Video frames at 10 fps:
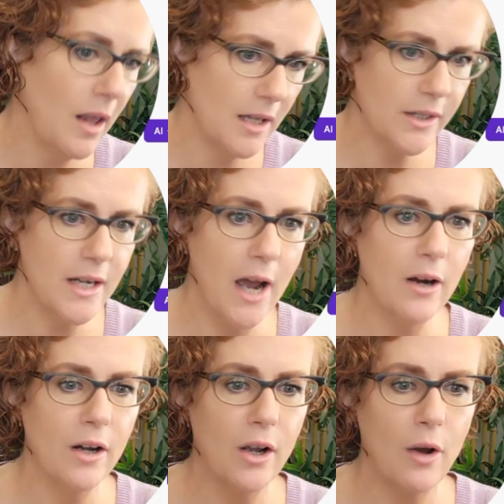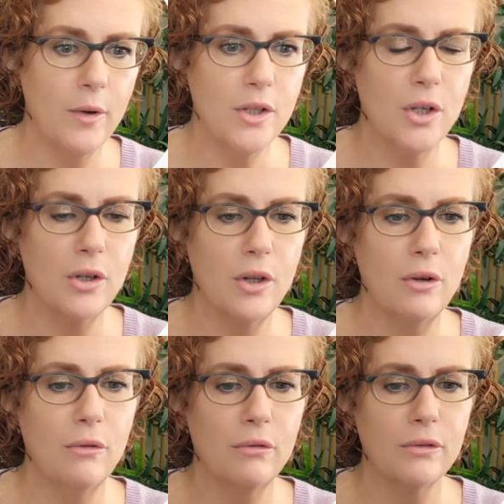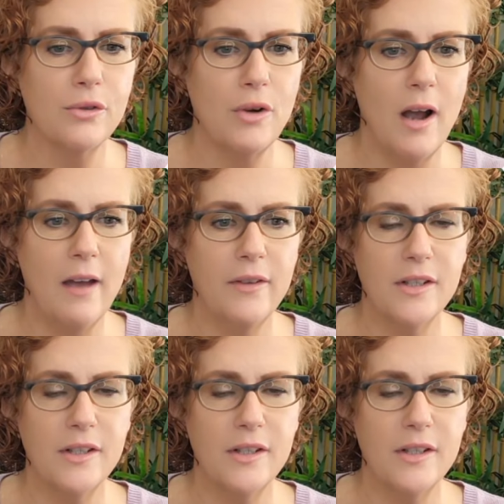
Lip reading: It's now going to go into the Google Drive.